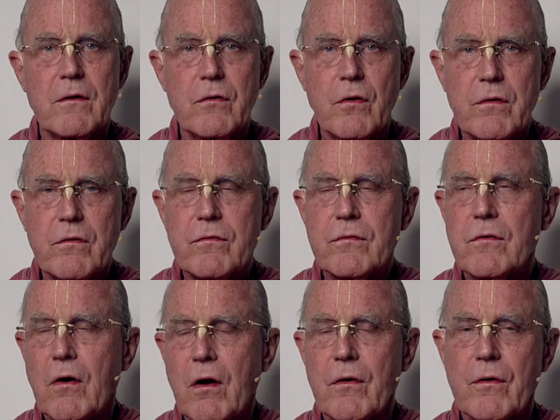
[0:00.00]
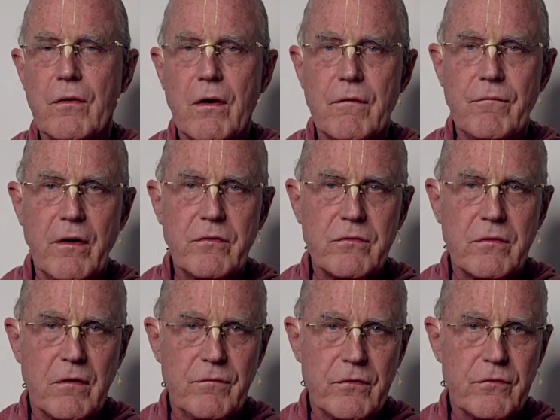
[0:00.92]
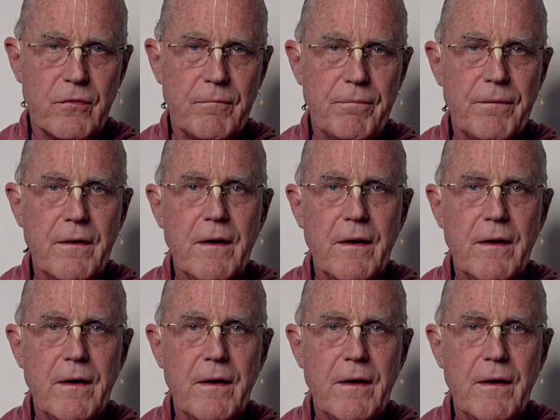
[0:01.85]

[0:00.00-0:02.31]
learned scholar of Vaishnavism.